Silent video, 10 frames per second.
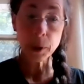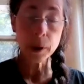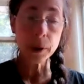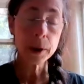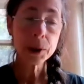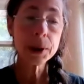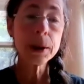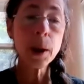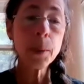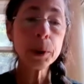on
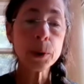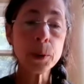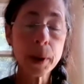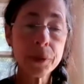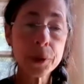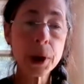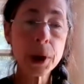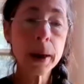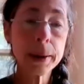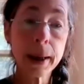CW, my
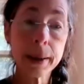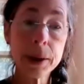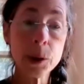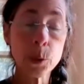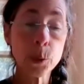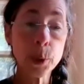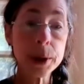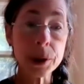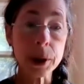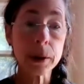first contact, and these are
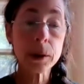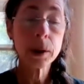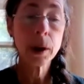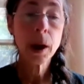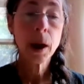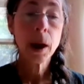recent,